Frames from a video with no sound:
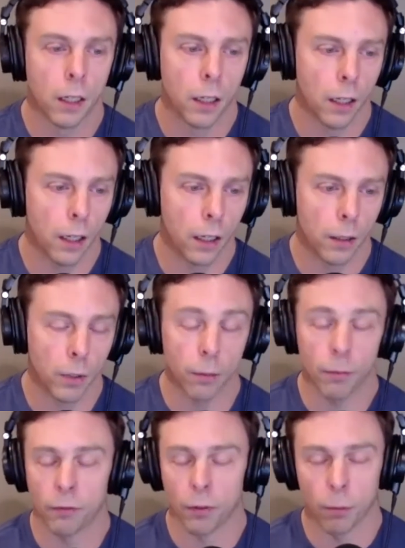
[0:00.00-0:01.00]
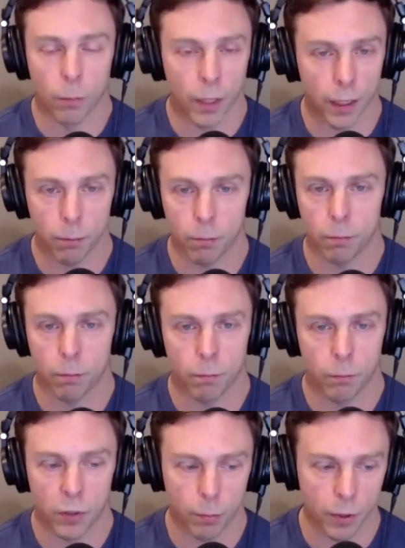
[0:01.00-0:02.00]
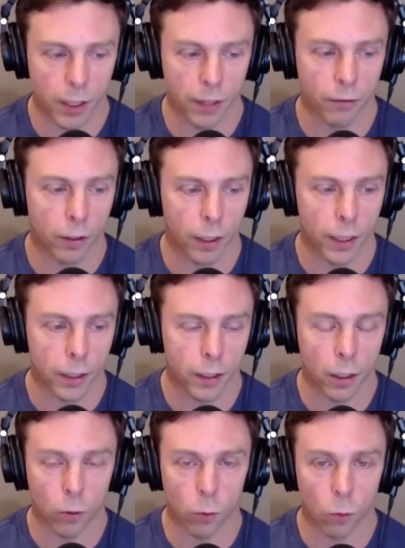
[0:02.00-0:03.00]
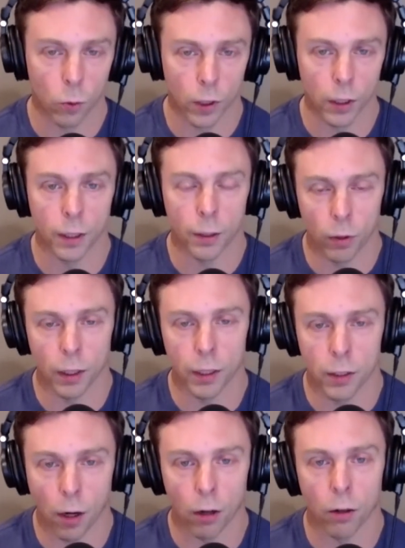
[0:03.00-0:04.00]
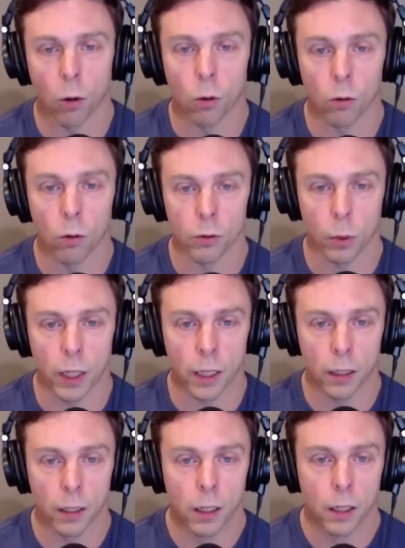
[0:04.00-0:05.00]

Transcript: um, uh, for me specifically, you know, really really dark holes where